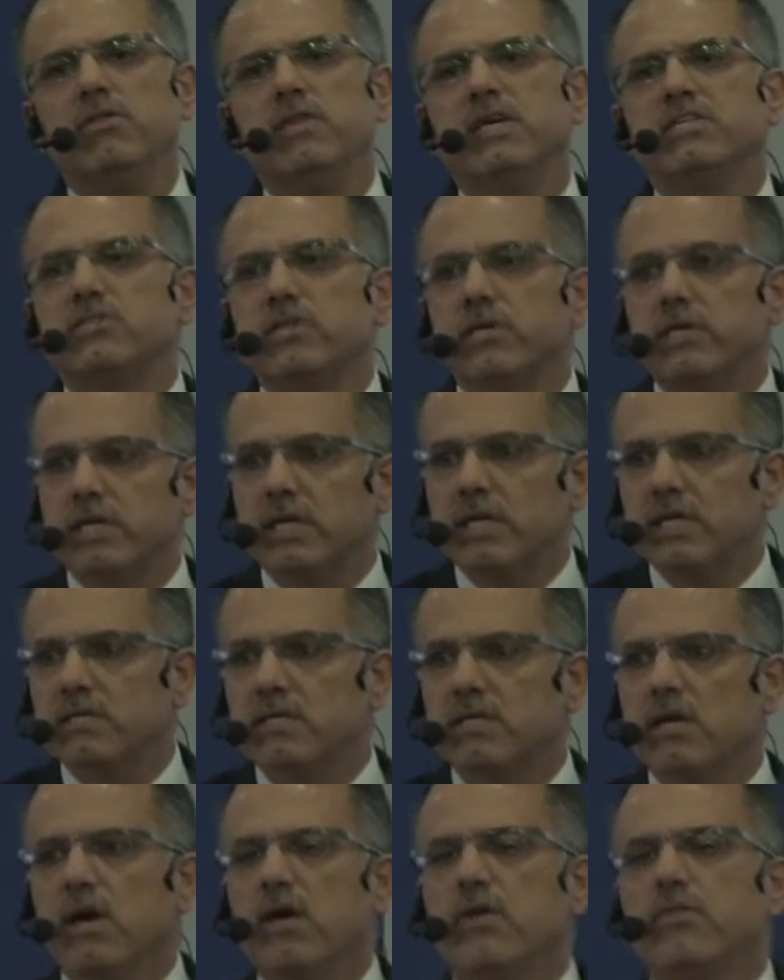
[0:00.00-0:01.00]
the circuit
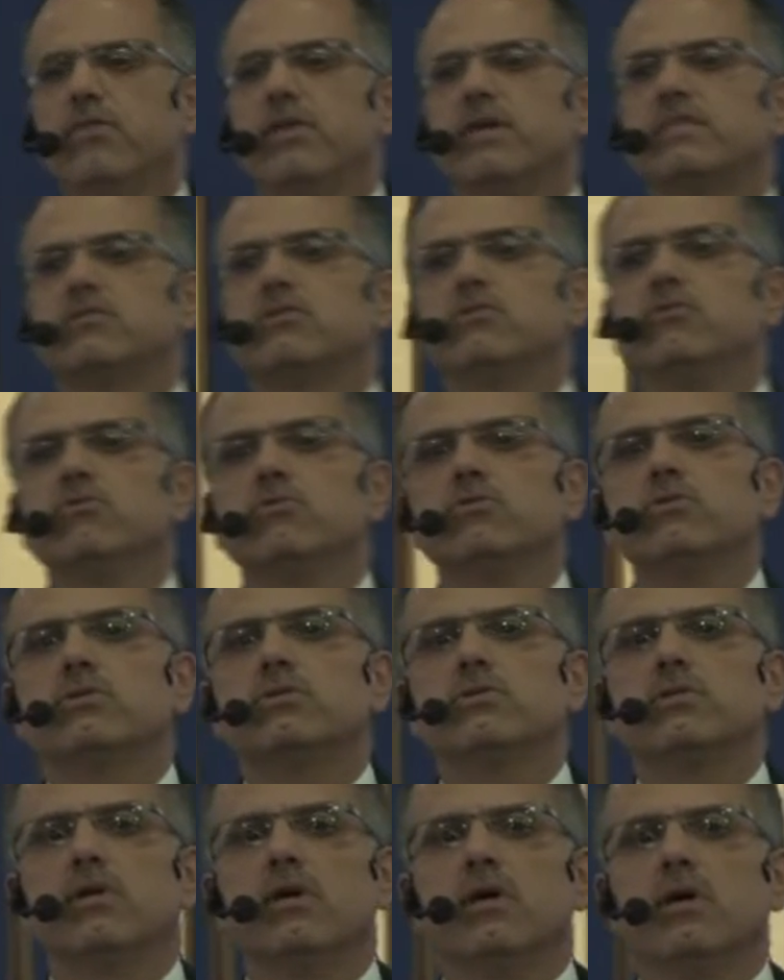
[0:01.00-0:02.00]
that's used
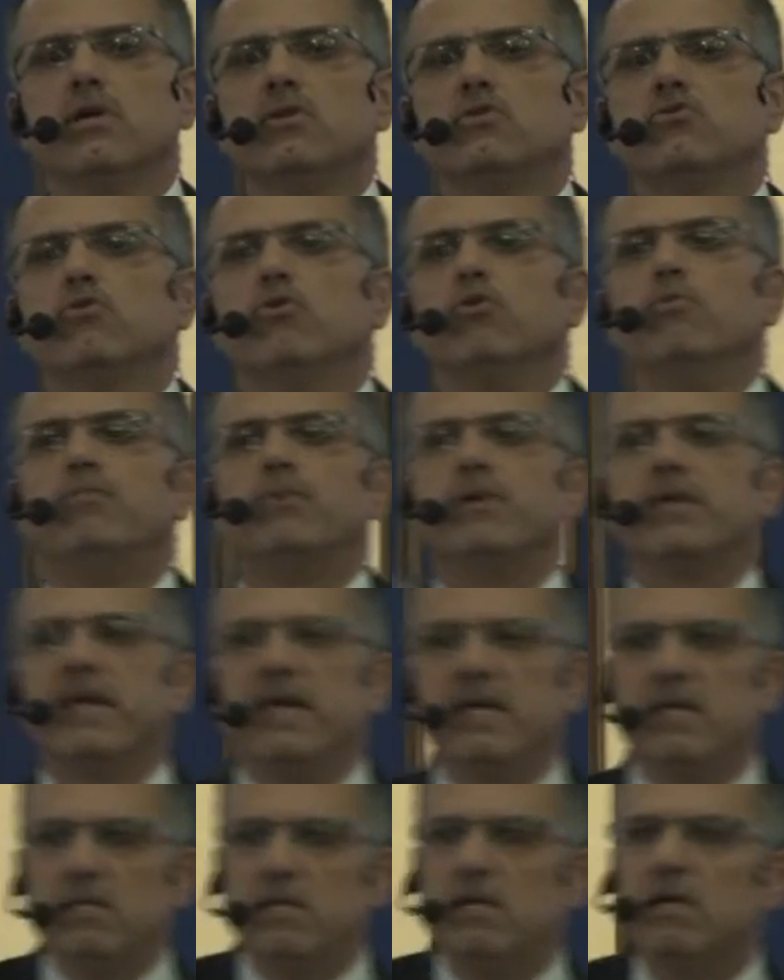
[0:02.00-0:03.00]
to
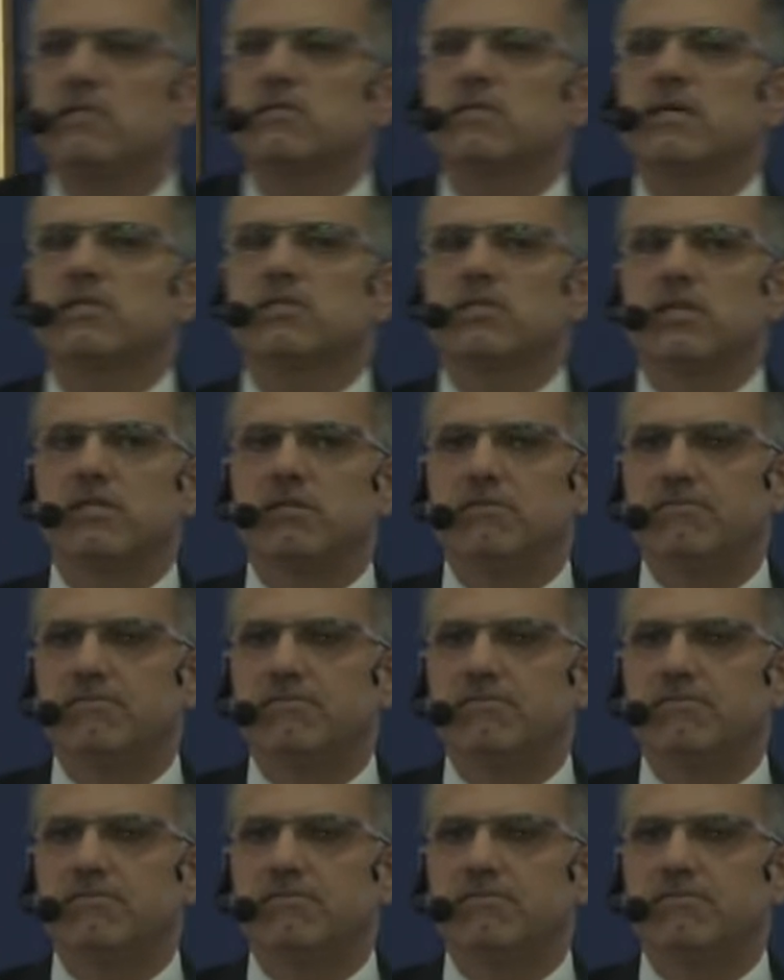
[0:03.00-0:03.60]
operate such a